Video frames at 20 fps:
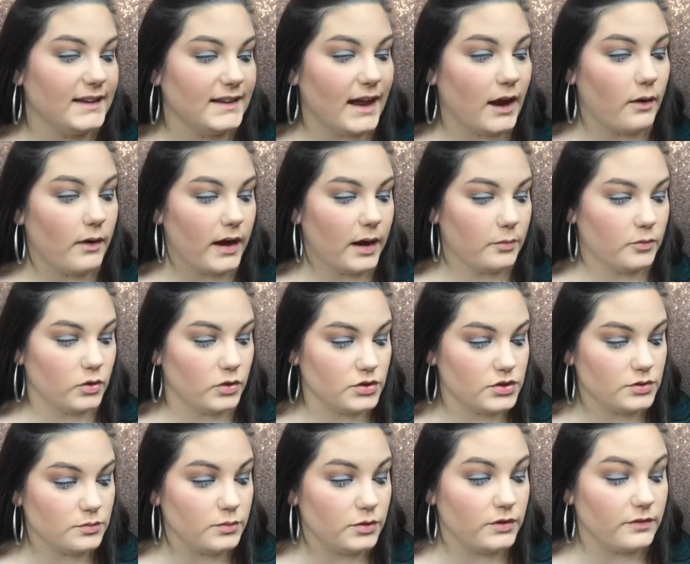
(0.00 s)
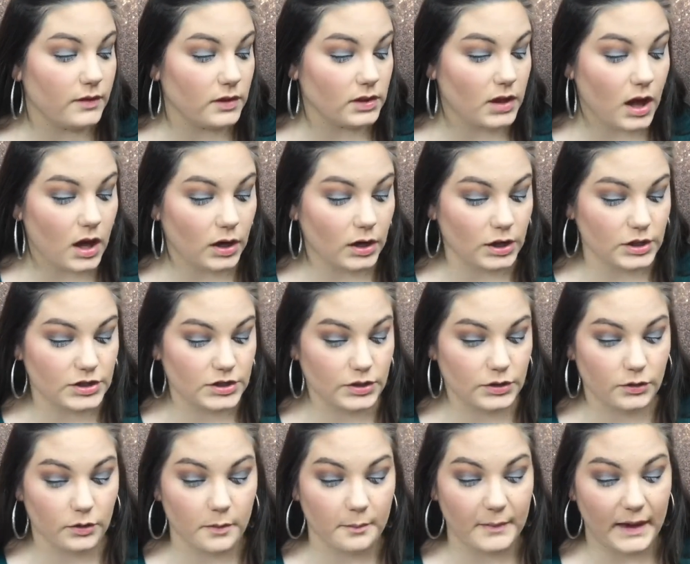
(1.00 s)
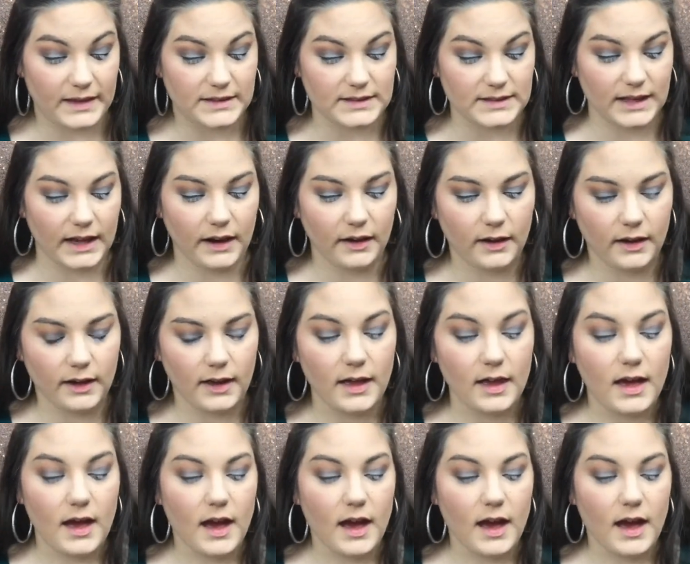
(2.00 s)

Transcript: Now I'm going to move along to mascara.